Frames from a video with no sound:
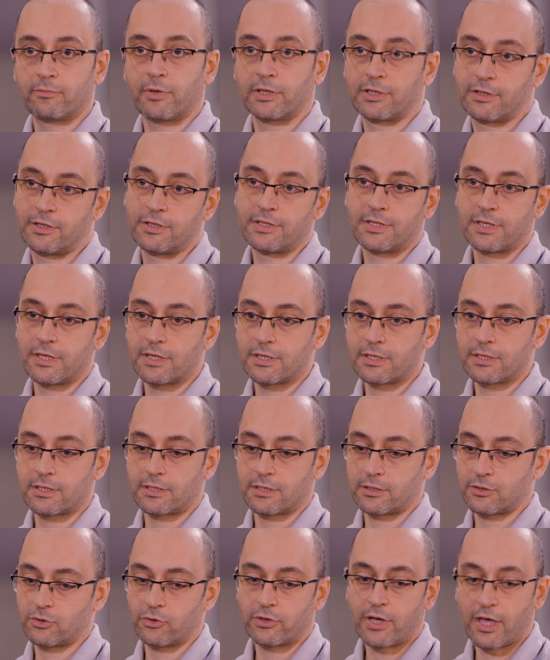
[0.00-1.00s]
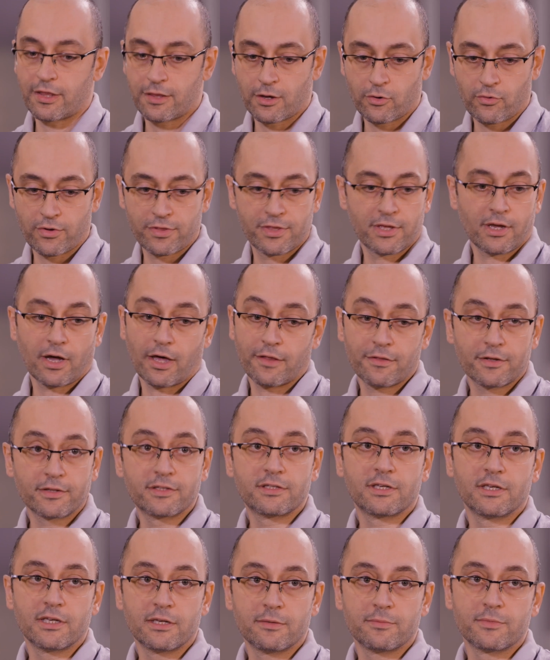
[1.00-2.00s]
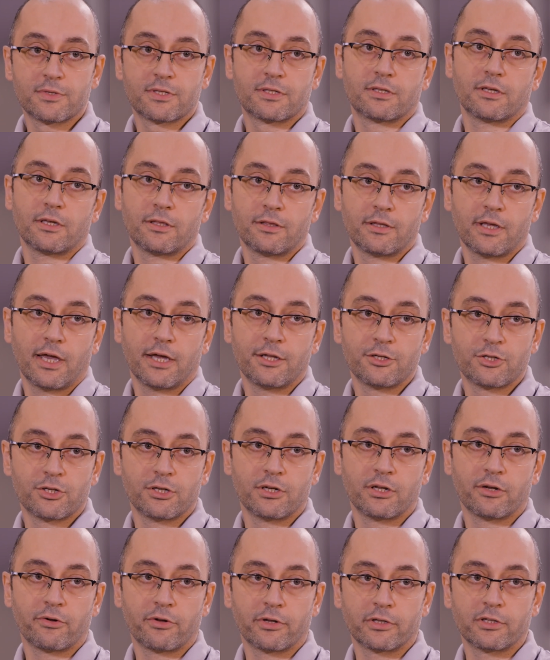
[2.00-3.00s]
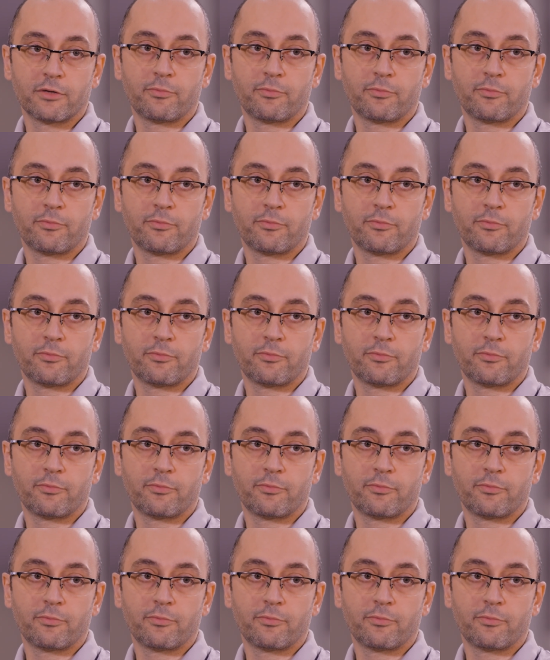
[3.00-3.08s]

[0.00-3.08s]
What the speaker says: but this is together with the other teams in the engineering